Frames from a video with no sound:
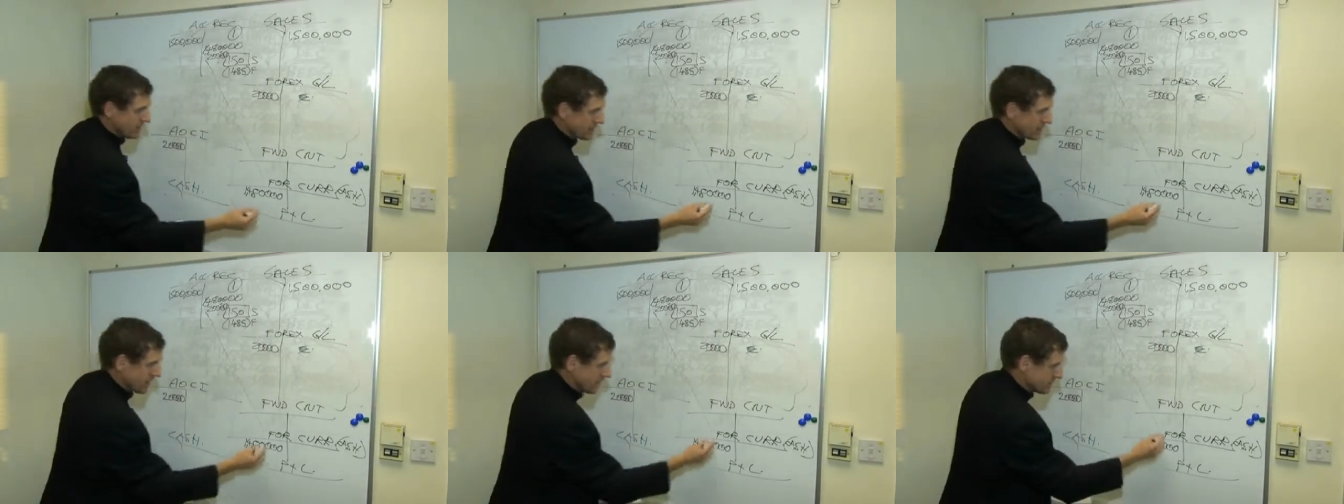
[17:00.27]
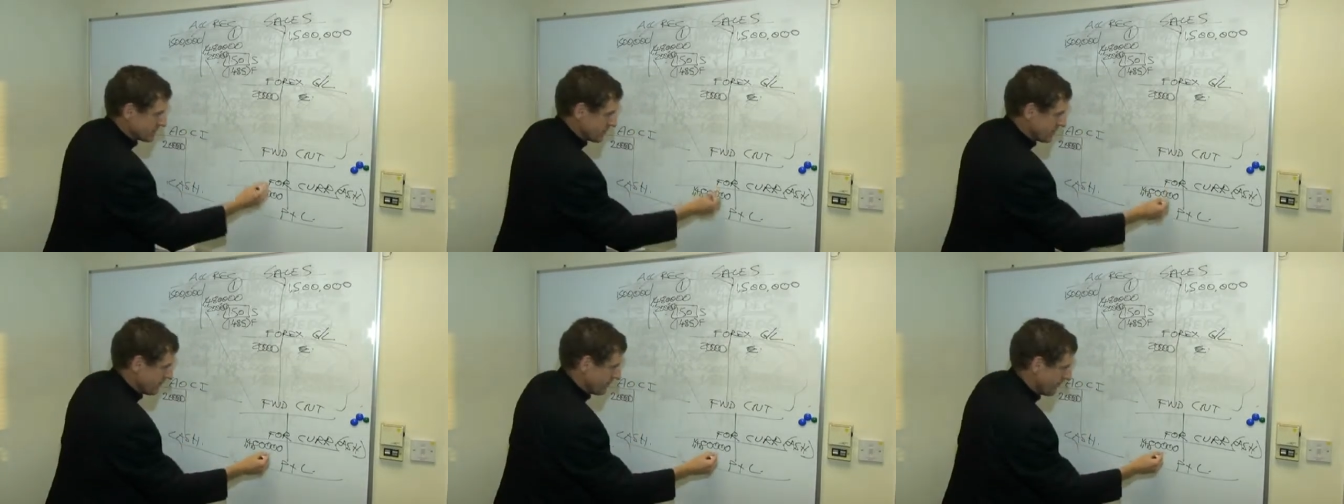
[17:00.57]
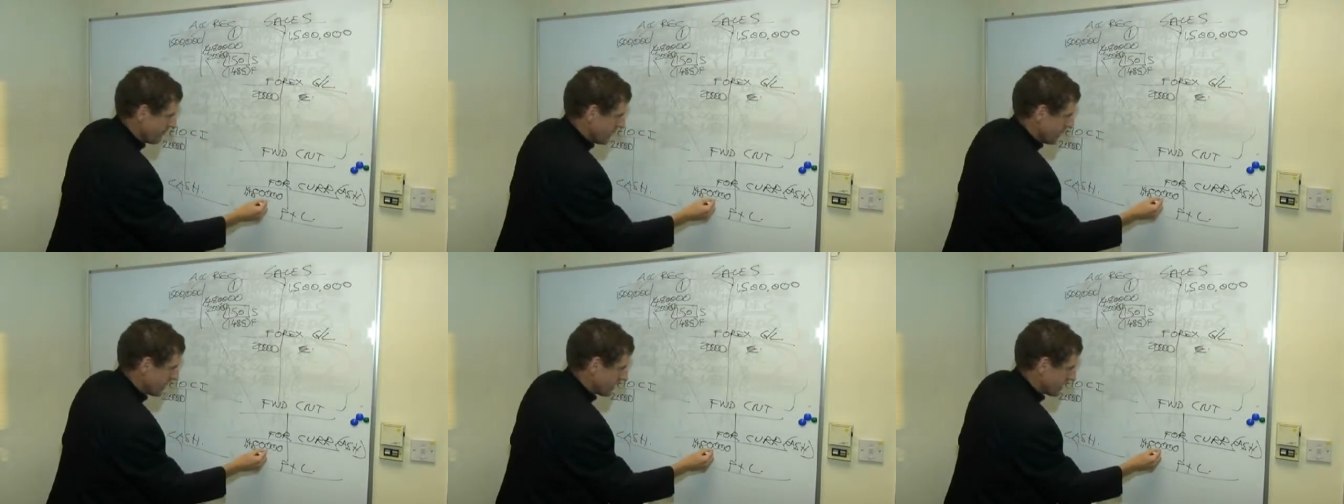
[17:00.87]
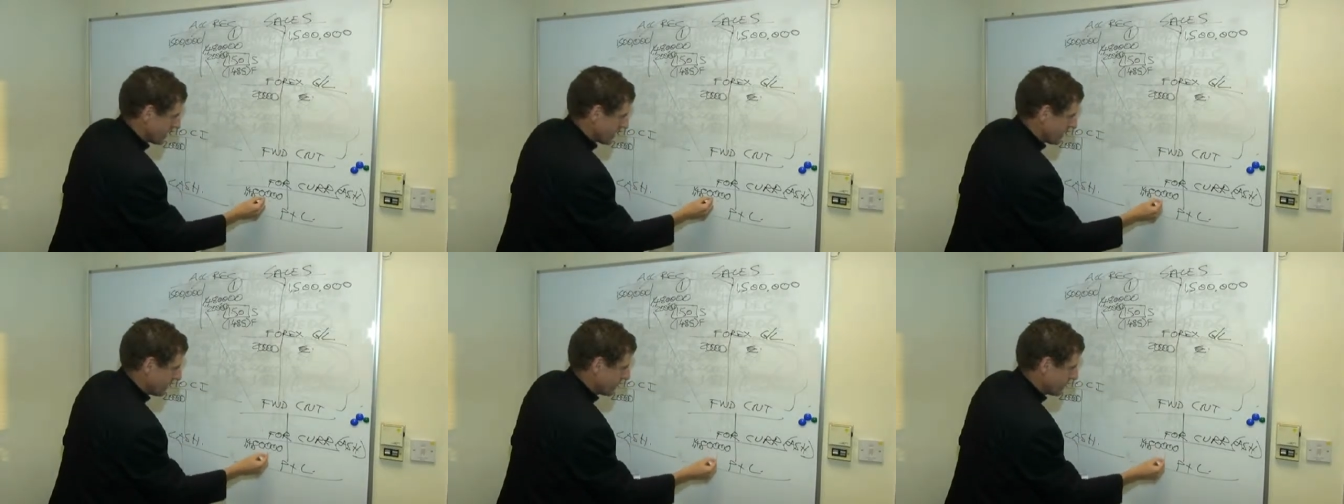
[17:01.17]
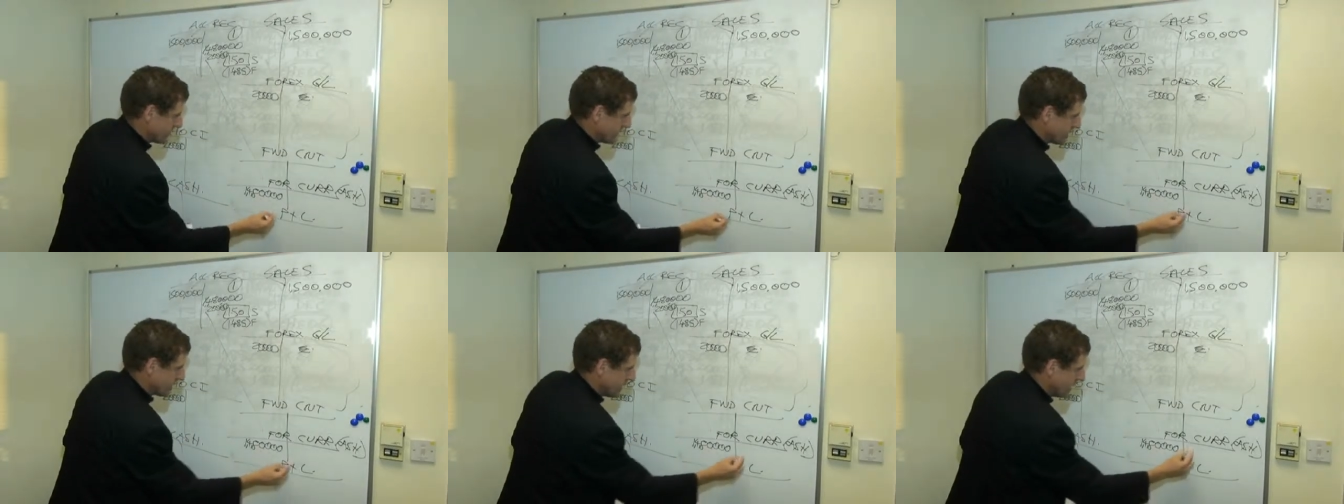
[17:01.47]
it comes into foreign
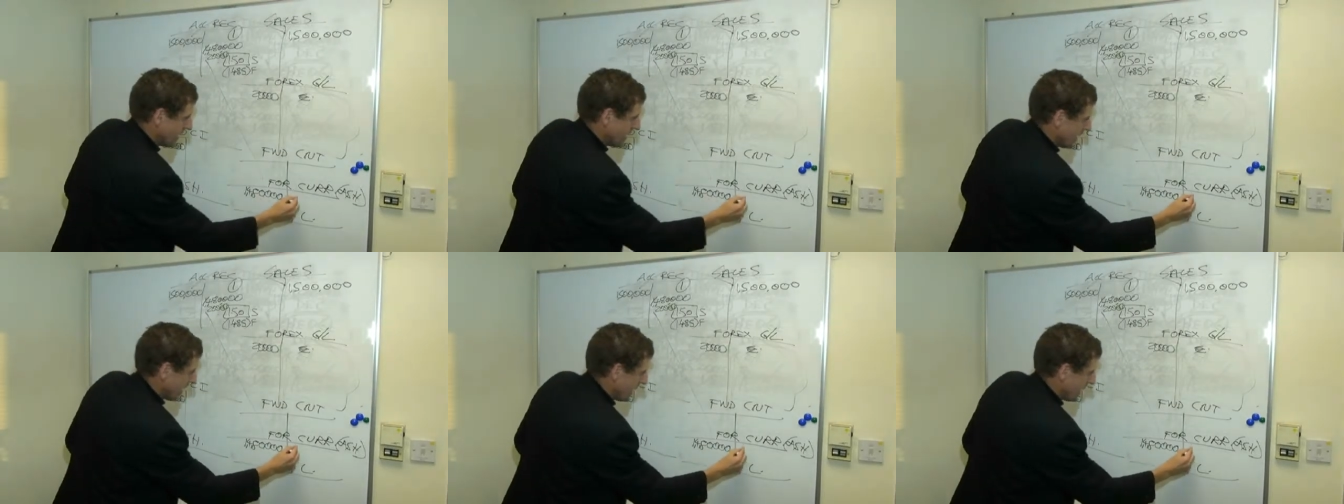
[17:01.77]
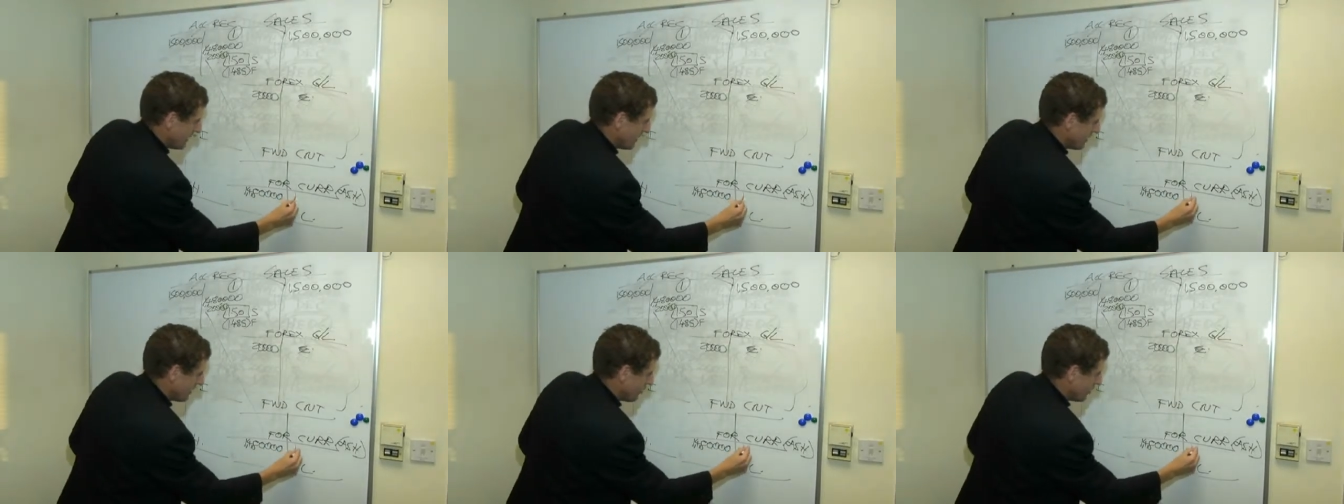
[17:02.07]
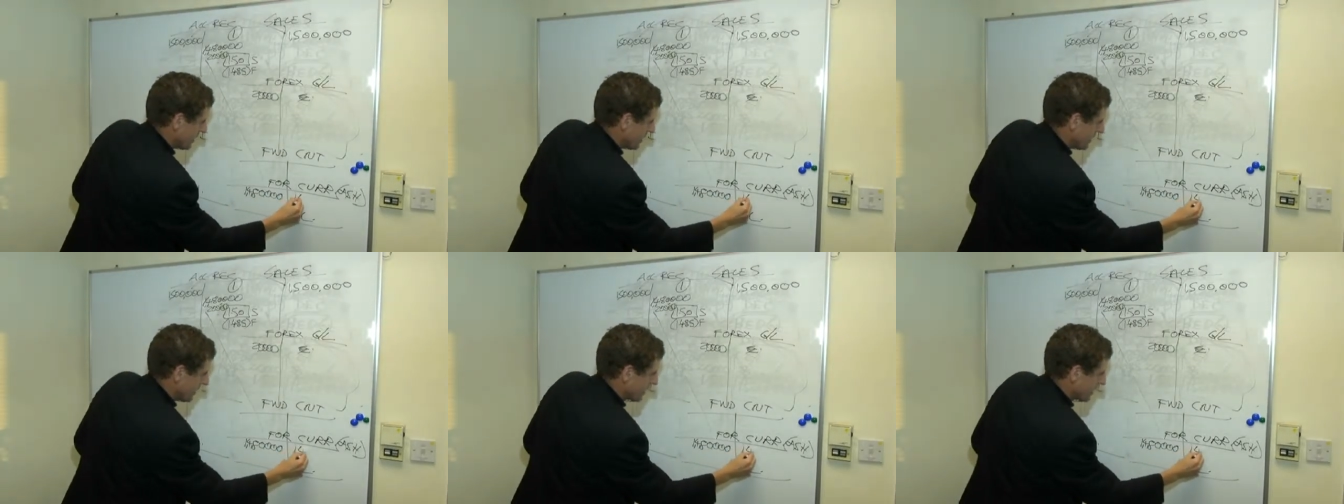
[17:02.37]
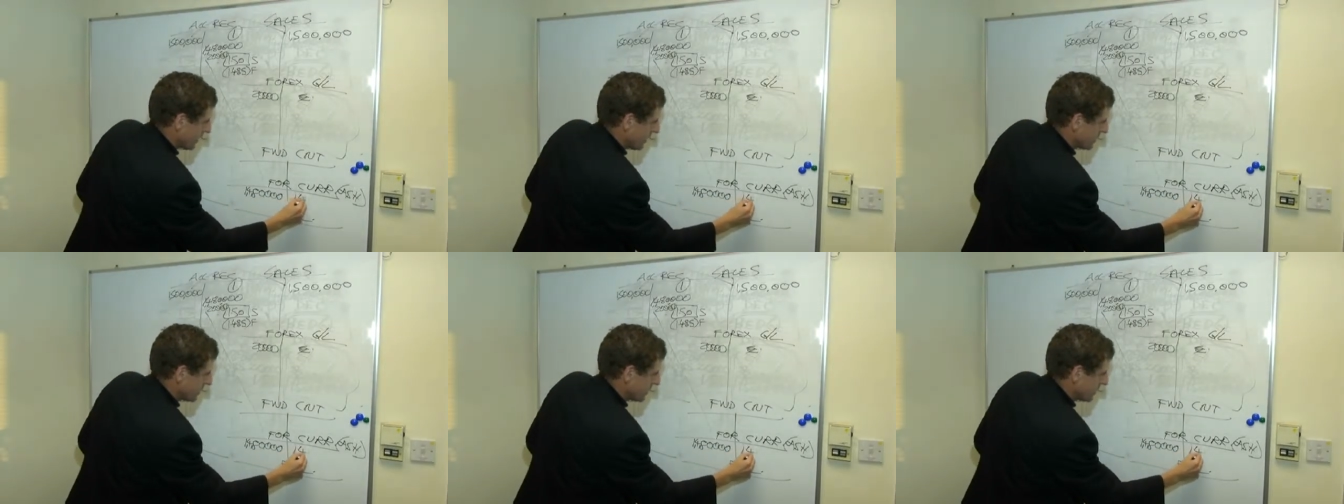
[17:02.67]
currency, and then we can